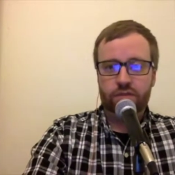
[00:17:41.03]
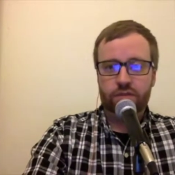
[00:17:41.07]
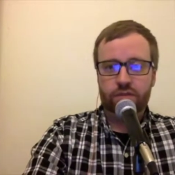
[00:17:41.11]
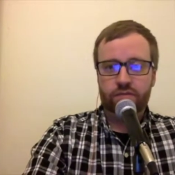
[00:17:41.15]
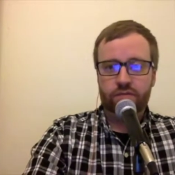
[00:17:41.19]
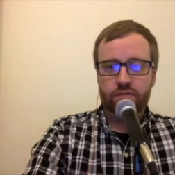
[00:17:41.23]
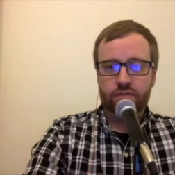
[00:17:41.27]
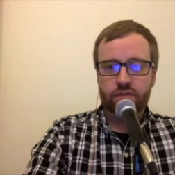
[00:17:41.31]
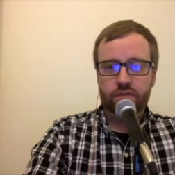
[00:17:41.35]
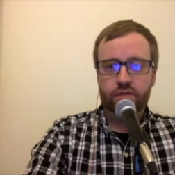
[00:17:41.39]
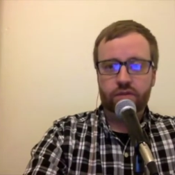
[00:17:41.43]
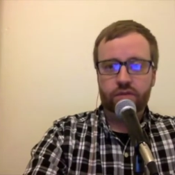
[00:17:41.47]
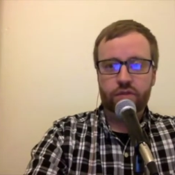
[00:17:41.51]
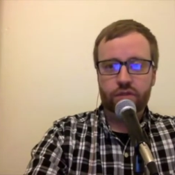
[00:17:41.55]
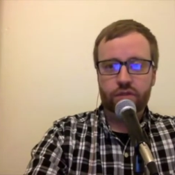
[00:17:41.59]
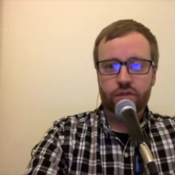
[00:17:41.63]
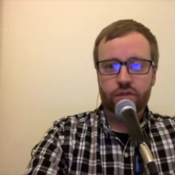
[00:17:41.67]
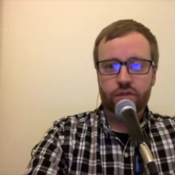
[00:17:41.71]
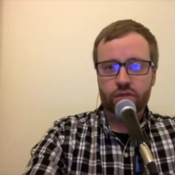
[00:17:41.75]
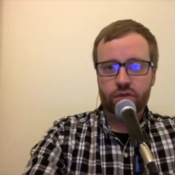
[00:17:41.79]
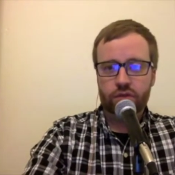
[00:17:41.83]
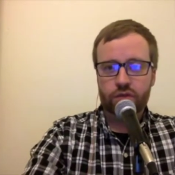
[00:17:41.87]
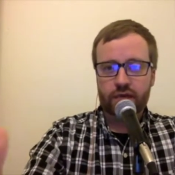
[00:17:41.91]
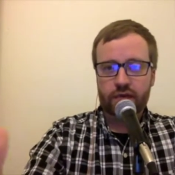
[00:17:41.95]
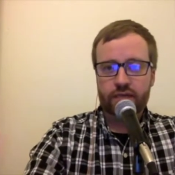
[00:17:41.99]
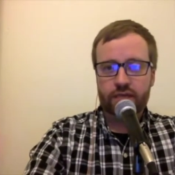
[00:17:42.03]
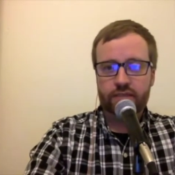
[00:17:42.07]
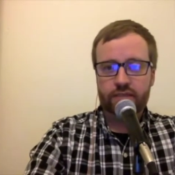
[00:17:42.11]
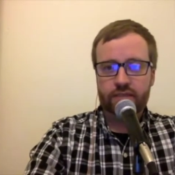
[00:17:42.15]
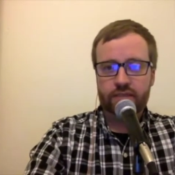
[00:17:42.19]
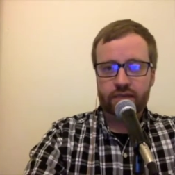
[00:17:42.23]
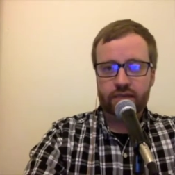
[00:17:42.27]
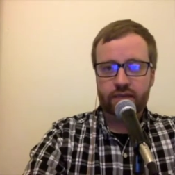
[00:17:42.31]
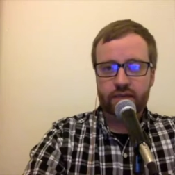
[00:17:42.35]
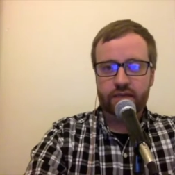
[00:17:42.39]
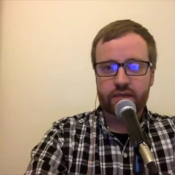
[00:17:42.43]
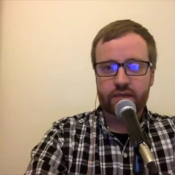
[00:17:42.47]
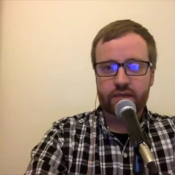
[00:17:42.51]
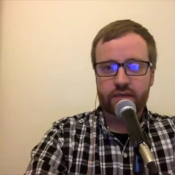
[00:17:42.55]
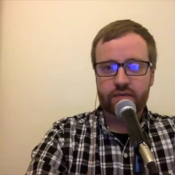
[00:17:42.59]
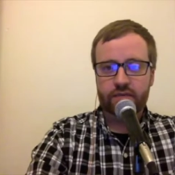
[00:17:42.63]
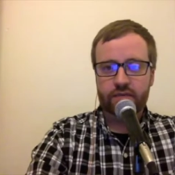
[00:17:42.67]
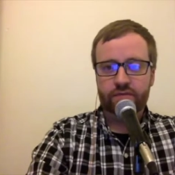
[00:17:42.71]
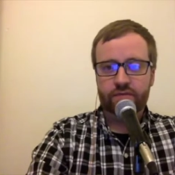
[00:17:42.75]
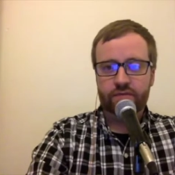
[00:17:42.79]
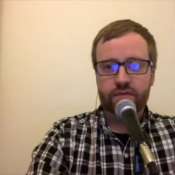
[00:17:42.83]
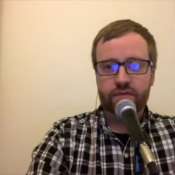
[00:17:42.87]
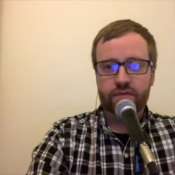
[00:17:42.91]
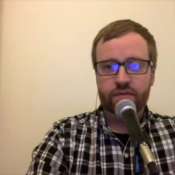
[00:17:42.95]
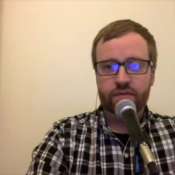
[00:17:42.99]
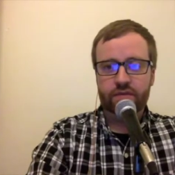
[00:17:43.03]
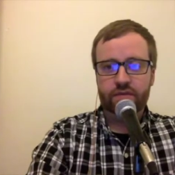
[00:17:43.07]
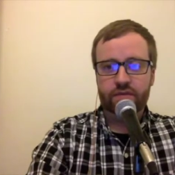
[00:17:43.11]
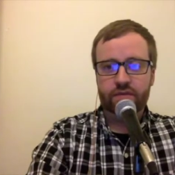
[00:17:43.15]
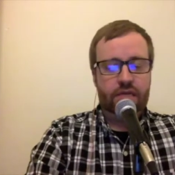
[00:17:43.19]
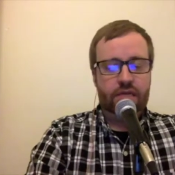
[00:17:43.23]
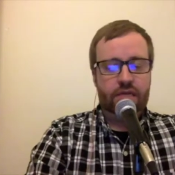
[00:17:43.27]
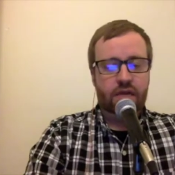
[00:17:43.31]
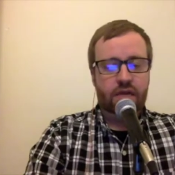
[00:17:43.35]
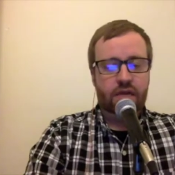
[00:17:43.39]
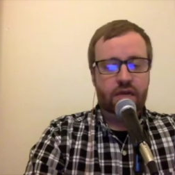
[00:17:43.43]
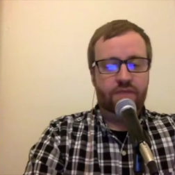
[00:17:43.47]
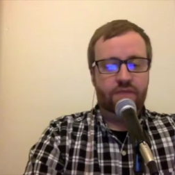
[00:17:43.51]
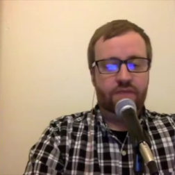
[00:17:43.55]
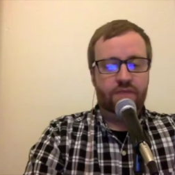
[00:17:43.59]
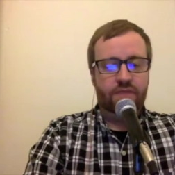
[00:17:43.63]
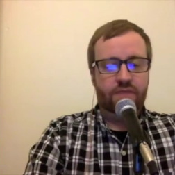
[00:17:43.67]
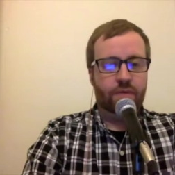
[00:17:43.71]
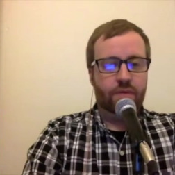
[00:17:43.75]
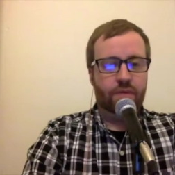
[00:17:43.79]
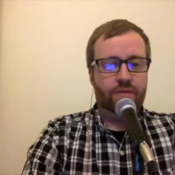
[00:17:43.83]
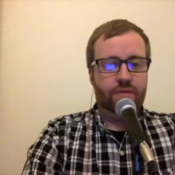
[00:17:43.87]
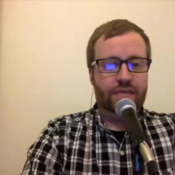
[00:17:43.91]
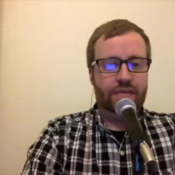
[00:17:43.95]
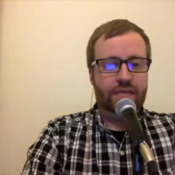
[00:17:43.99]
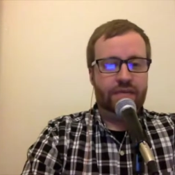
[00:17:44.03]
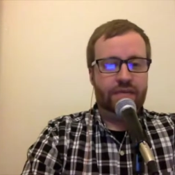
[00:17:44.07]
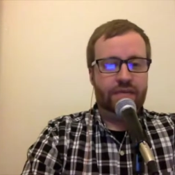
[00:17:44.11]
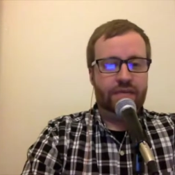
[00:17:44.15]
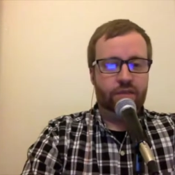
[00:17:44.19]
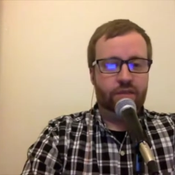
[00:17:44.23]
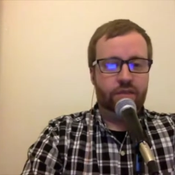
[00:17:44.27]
So just so you guys get an idea of of how I'm gauging these.